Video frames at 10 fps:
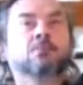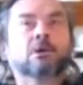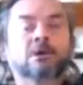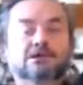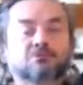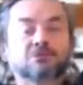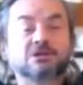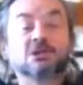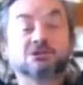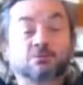it's a
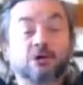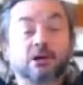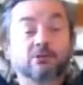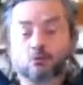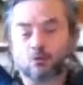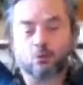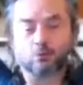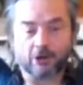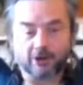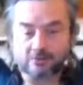retention breath. All, all
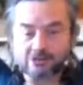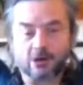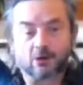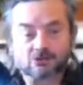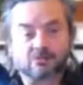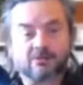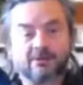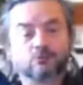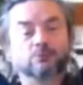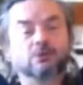pranayams are on some
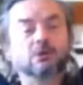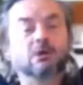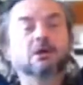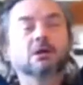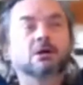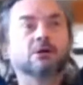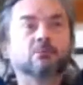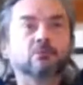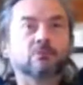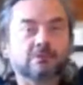level.
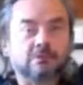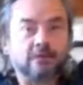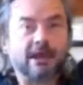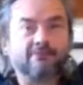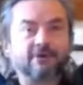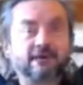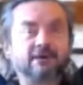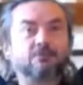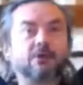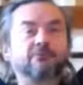Um, having
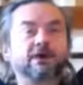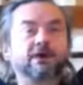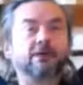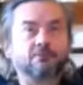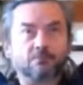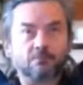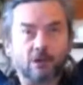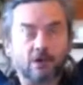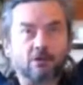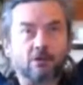having
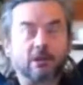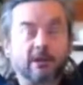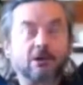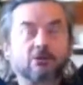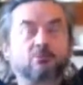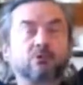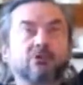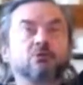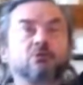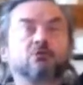uh, allowed the breath
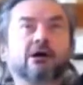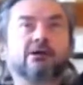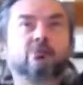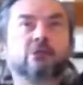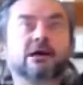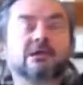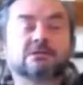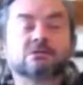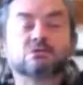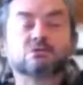to arrive with
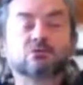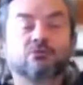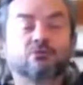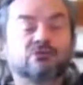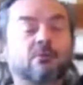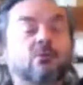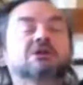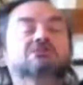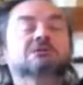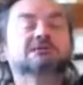that sort of
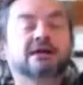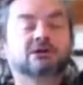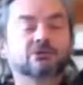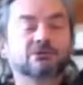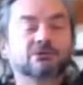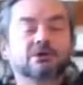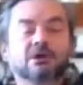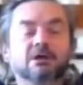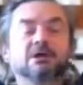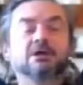celebratory sound,
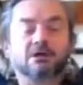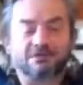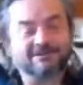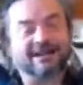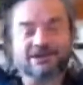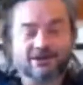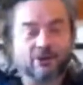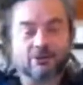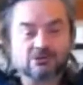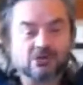uh, let it go
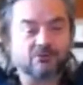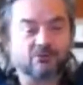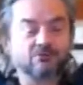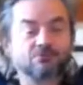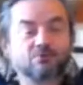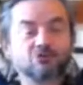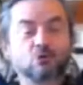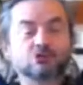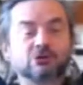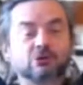because I've
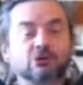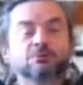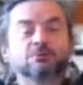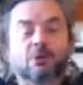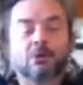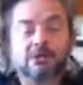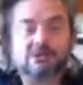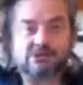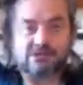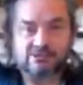talked too long.
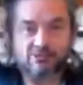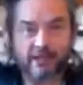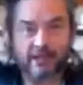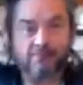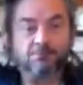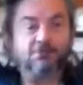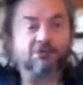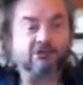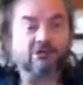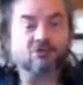So let's do it again.
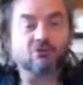Seat